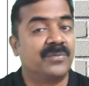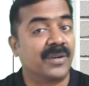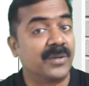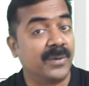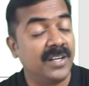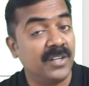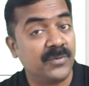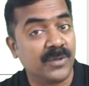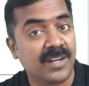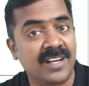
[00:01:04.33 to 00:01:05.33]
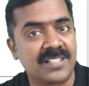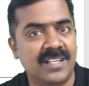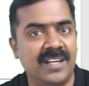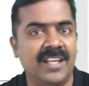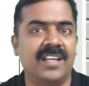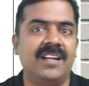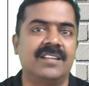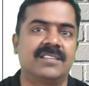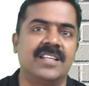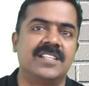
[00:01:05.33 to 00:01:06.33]
for 24 hours a day into
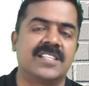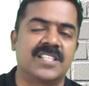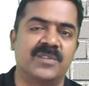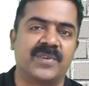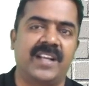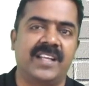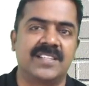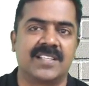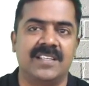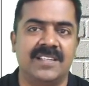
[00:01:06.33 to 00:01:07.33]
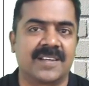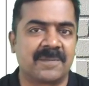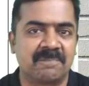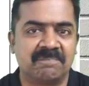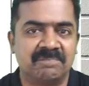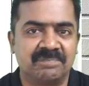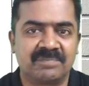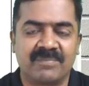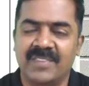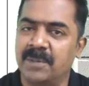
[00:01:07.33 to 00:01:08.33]
365 days a year?
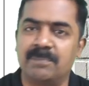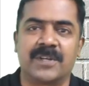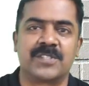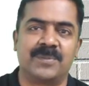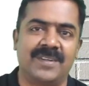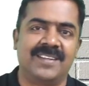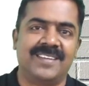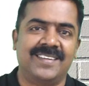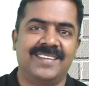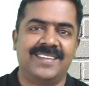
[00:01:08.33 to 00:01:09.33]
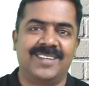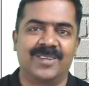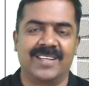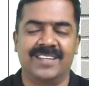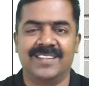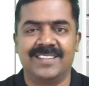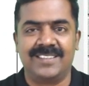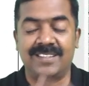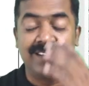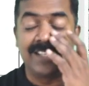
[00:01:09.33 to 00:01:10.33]
Impossible. Okay,
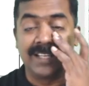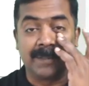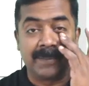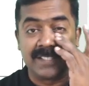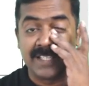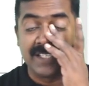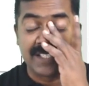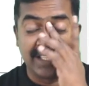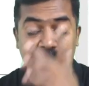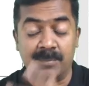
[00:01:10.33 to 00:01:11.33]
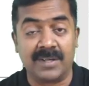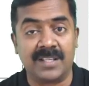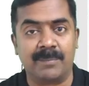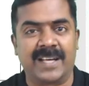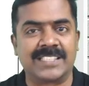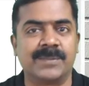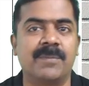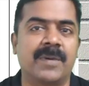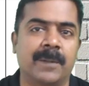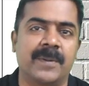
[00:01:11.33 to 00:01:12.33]
theoretical capacity is nothing but the
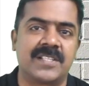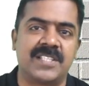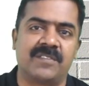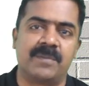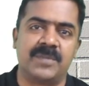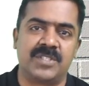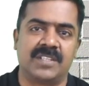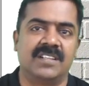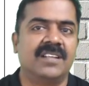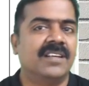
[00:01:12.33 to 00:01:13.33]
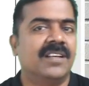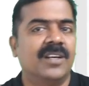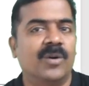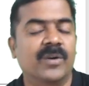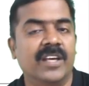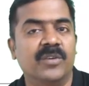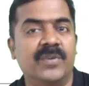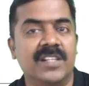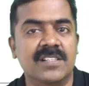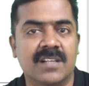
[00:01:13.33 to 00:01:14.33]
maximum capacity of a machine. Okay, if
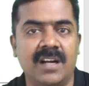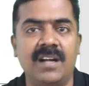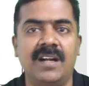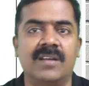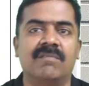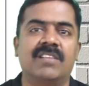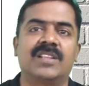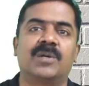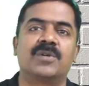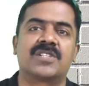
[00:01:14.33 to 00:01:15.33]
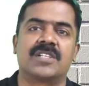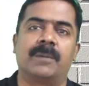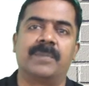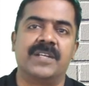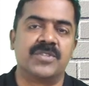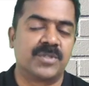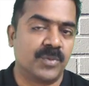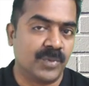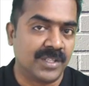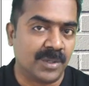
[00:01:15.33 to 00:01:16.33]
it is run without stoppage,
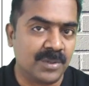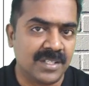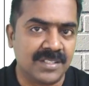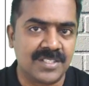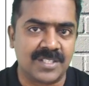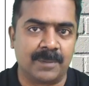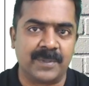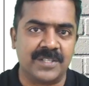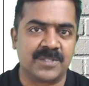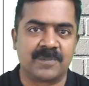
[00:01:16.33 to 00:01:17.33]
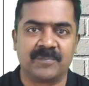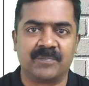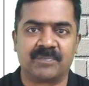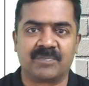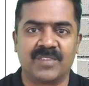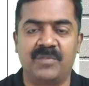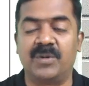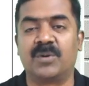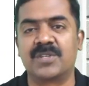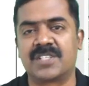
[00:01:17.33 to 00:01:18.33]
if you
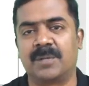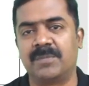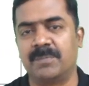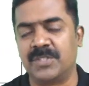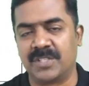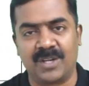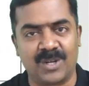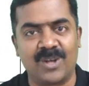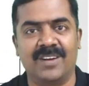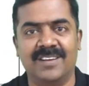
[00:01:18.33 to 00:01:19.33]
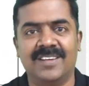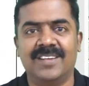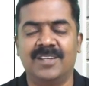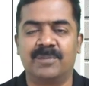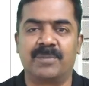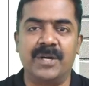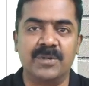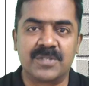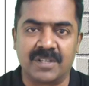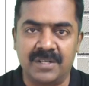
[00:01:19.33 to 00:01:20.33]
don't stop the machine at all,
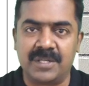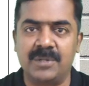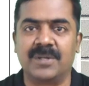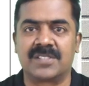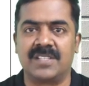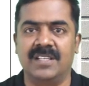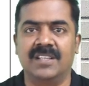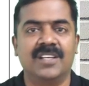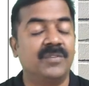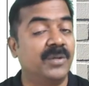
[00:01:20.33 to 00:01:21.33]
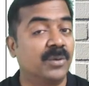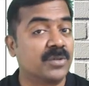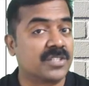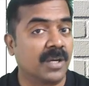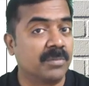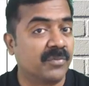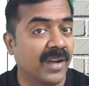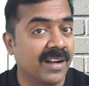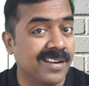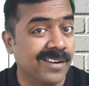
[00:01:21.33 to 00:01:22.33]
produce continuously, if you don't stop the
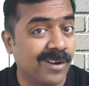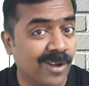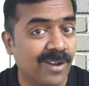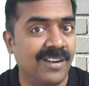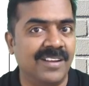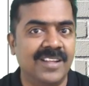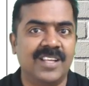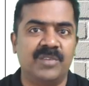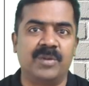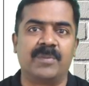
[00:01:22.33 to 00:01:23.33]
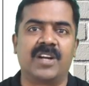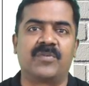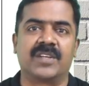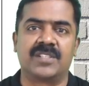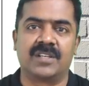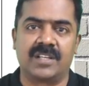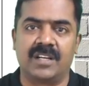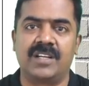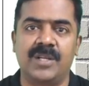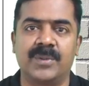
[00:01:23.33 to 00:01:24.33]
factory at all, if you manufacture
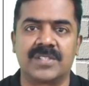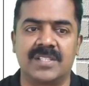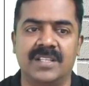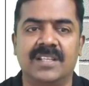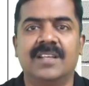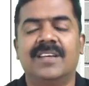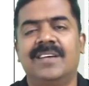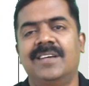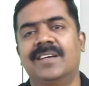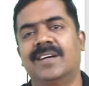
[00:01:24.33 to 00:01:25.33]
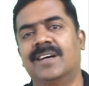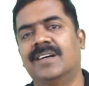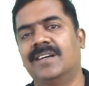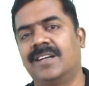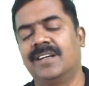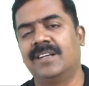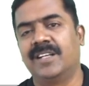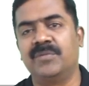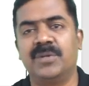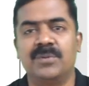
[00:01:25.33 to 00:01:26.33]
continuously, it will
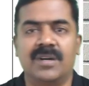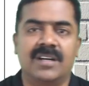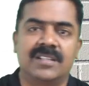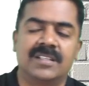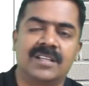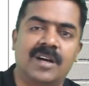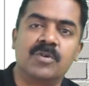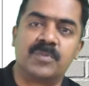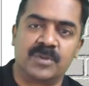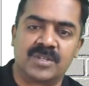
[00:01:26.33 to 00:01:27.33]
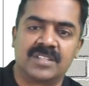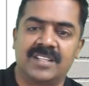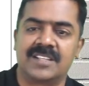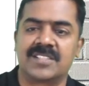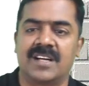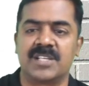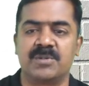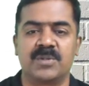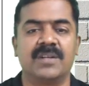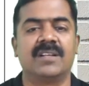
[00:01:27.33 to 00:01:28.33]
give you the output. That is called as
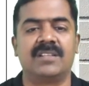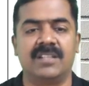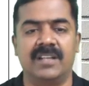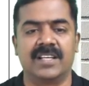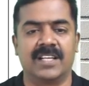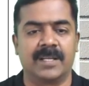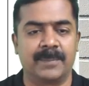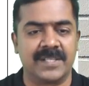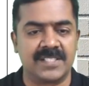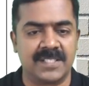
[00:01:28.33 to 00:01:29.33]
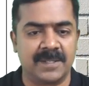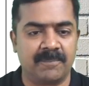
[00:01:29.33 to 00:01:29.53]
which one? Theoretical capacity.